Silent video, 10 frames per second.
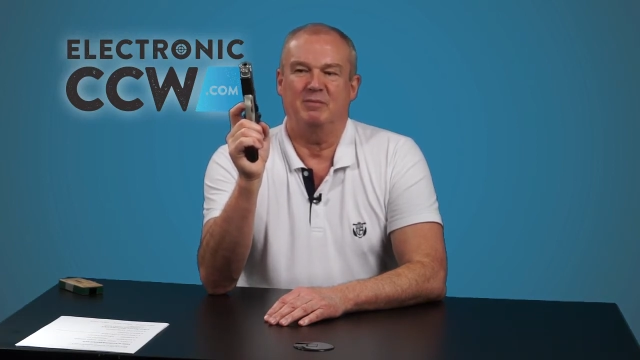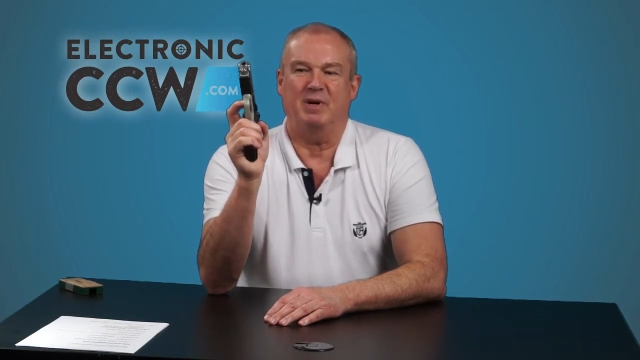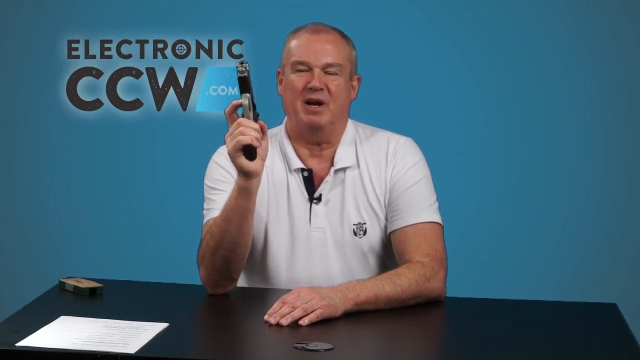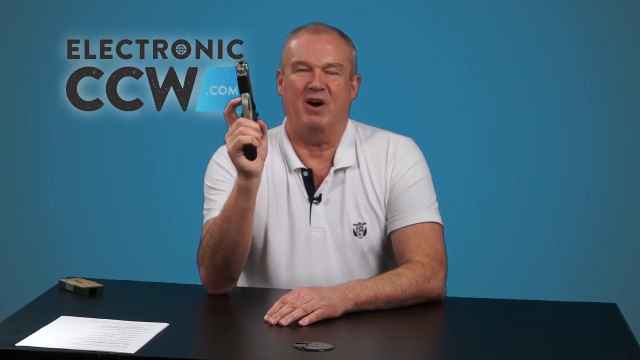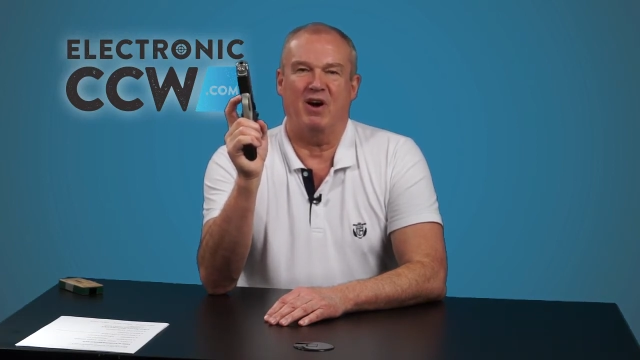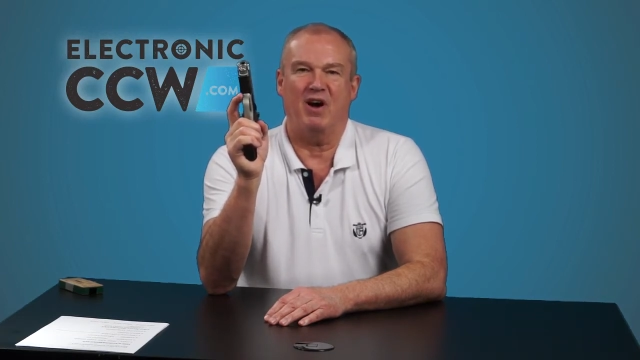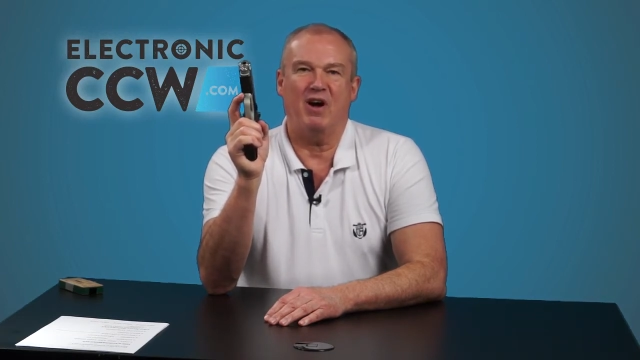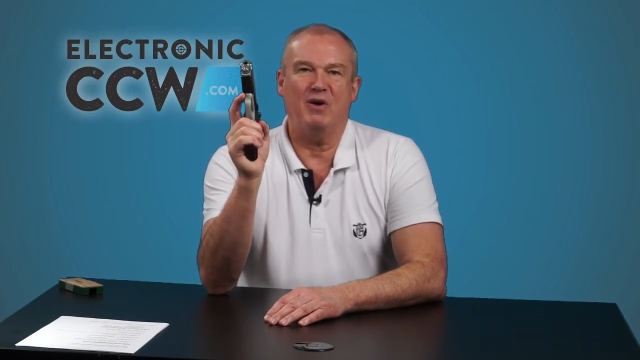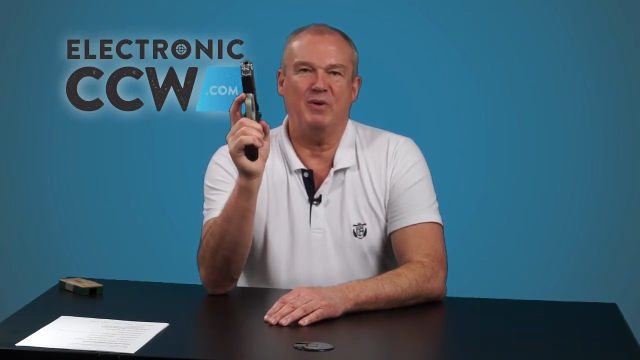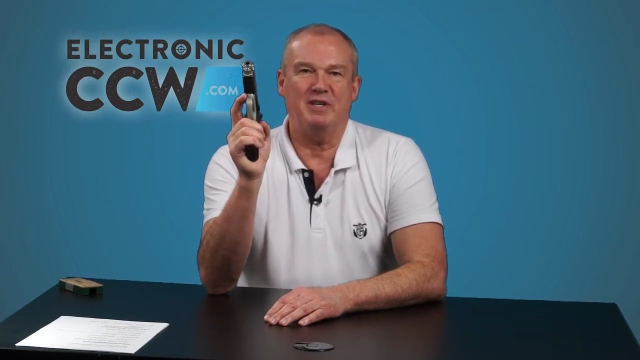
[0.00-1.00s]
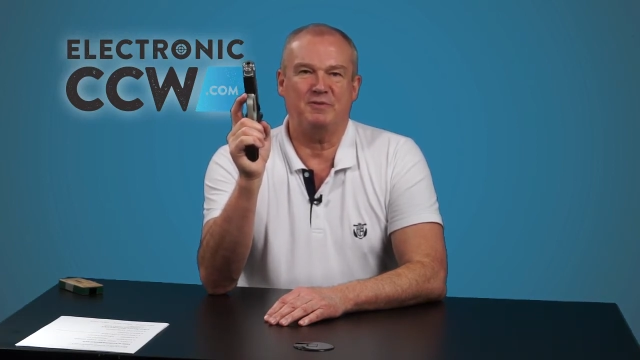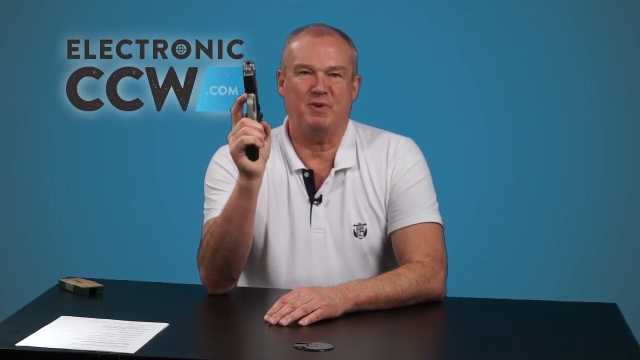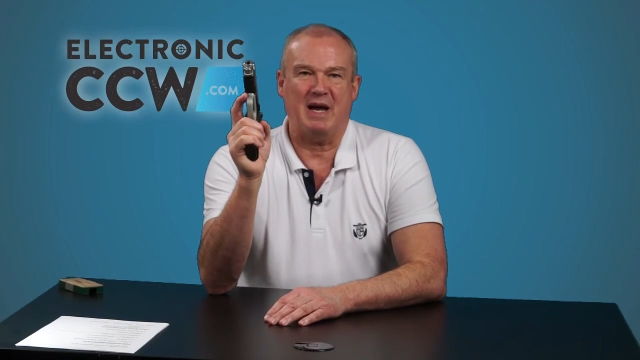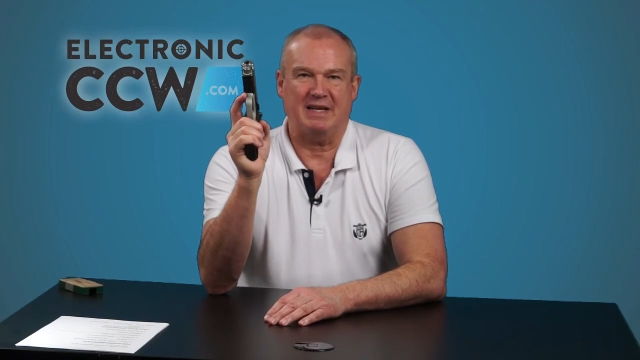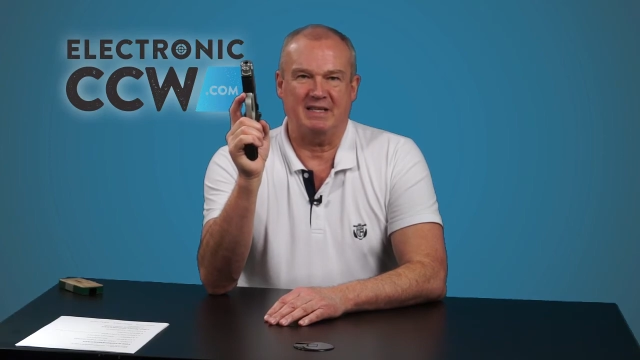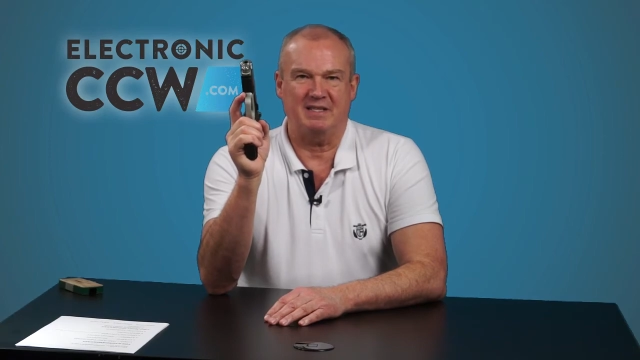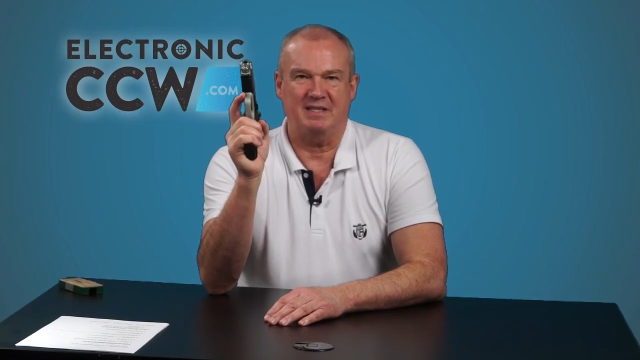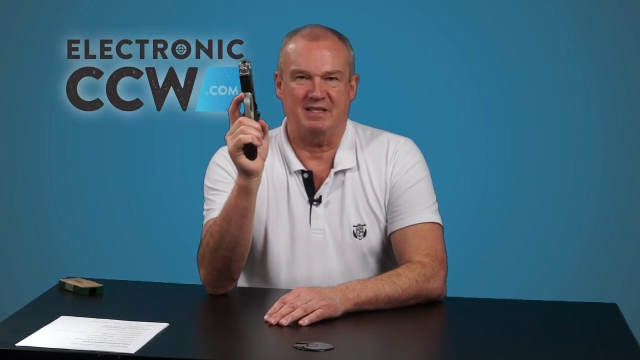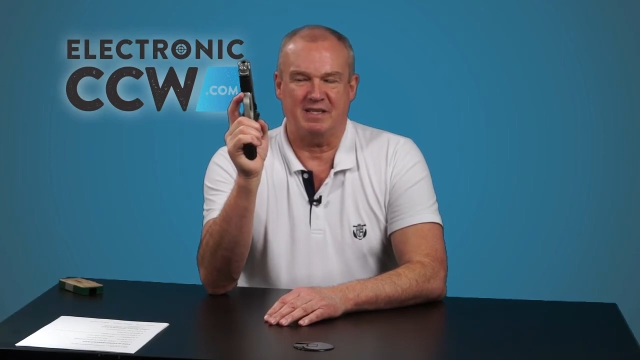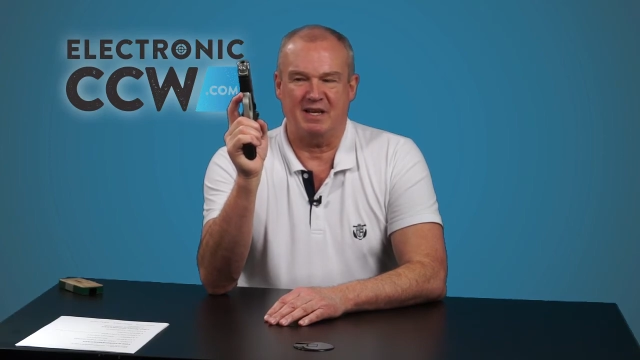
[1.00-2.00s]
But always practice
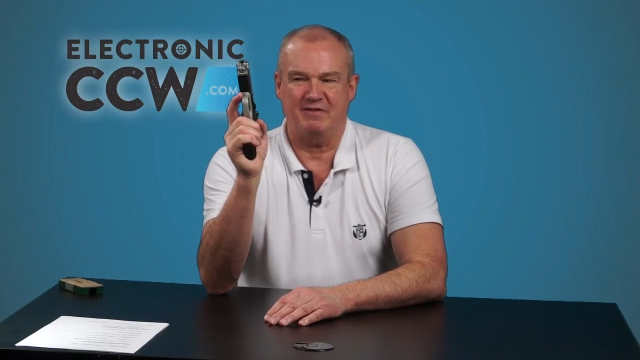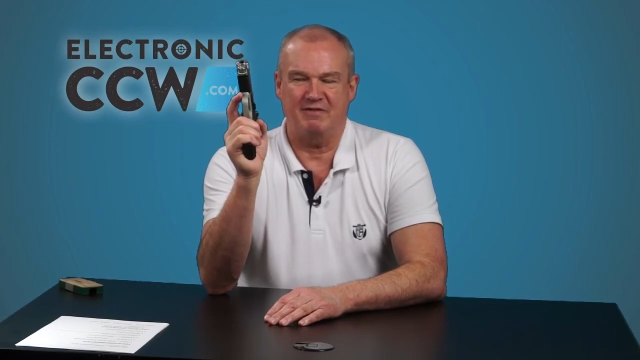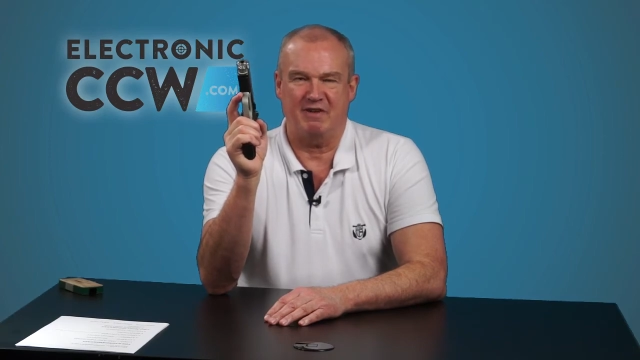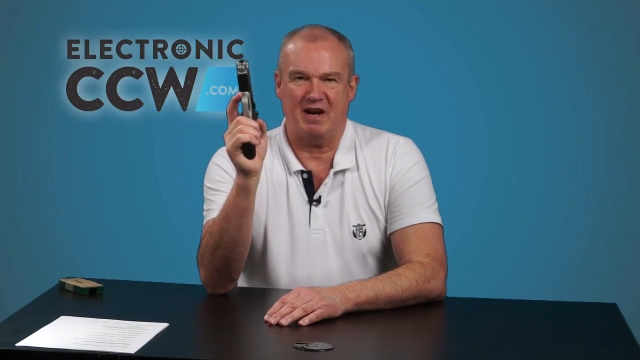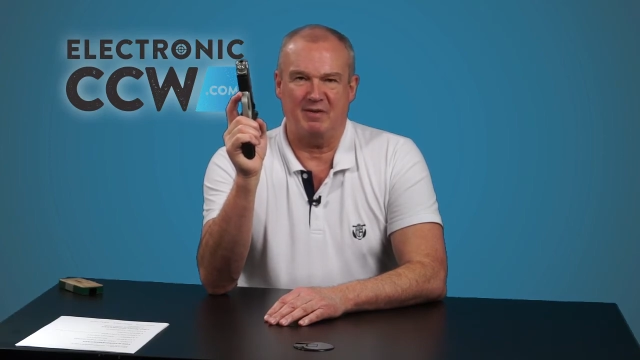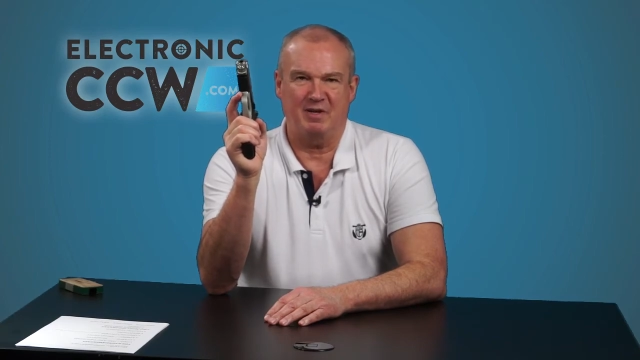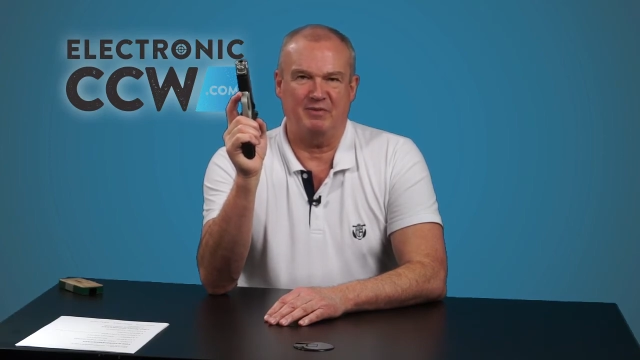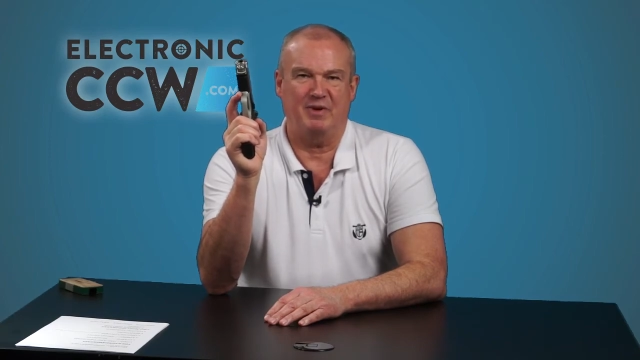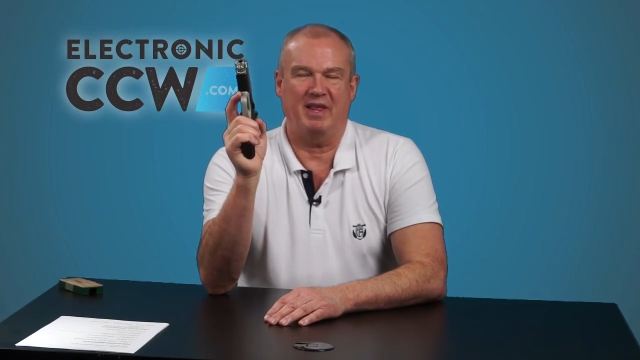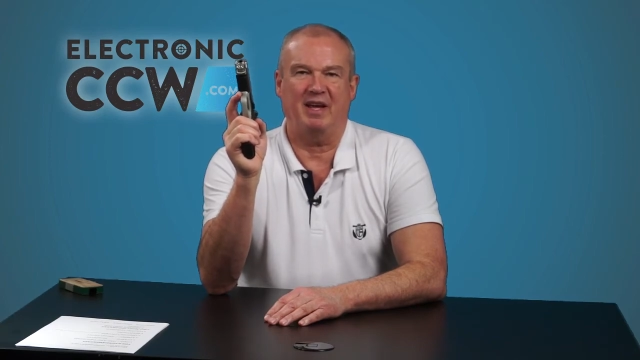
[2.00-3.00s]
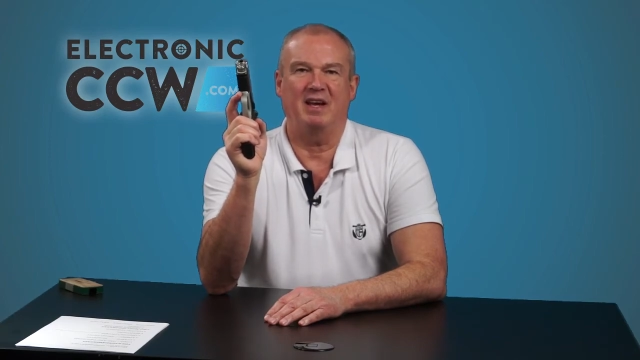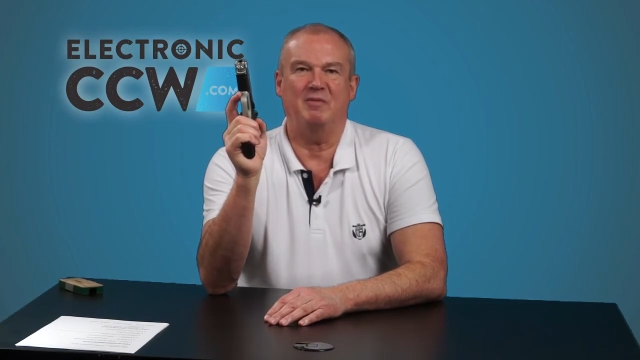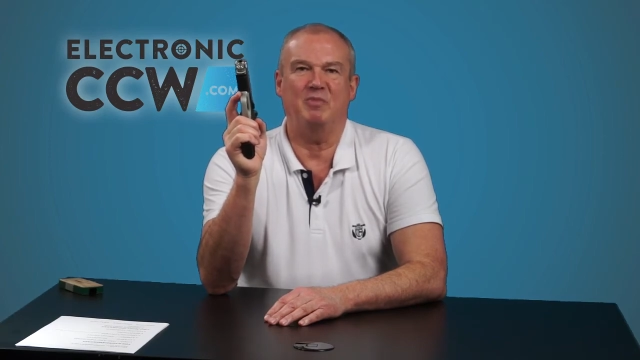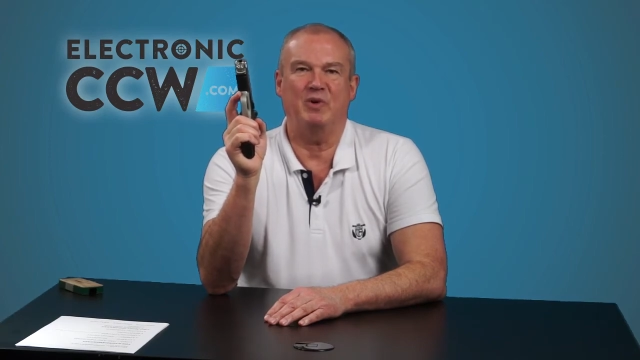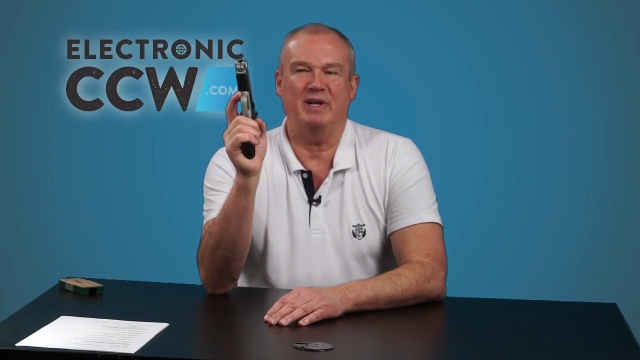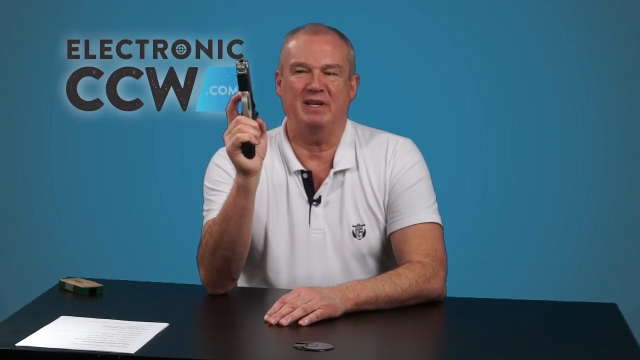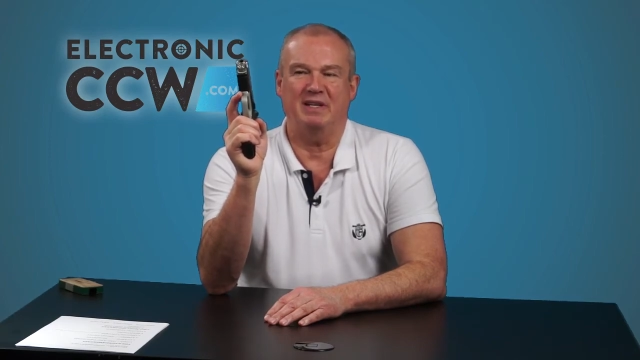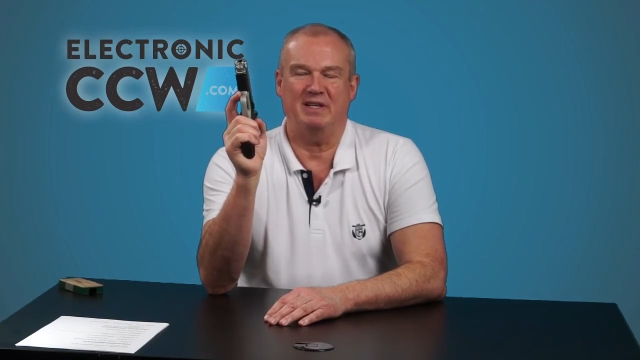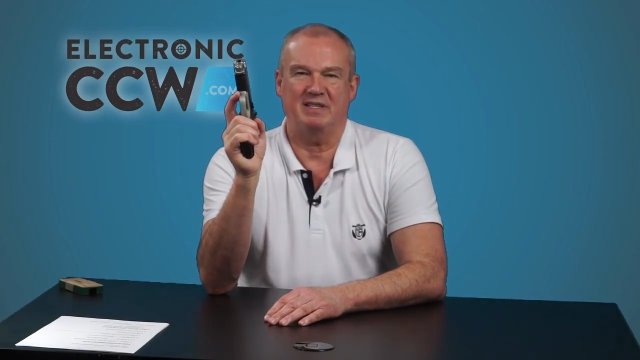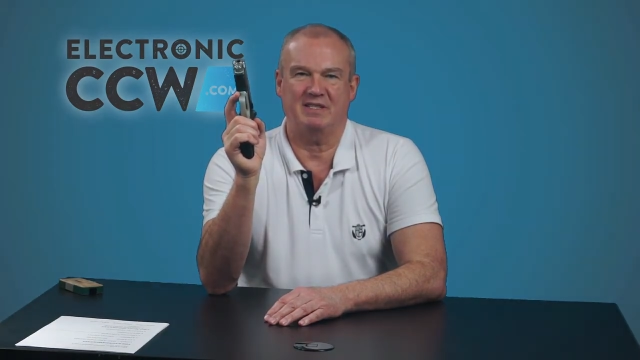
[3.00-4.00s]
in a safe environment with a gun pointed
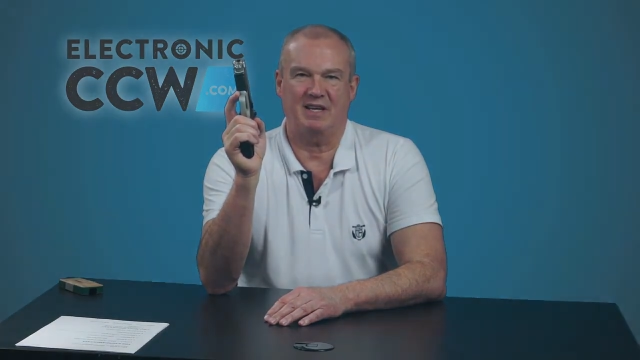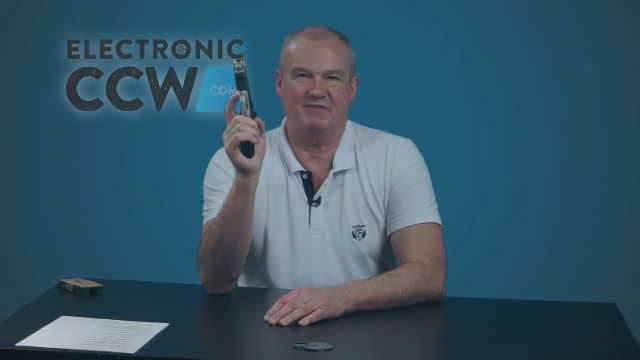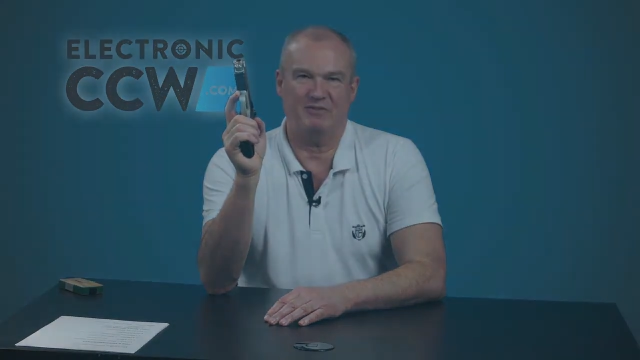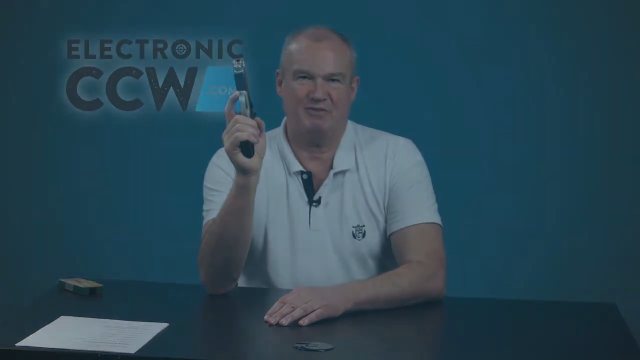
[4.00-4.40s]
in a safe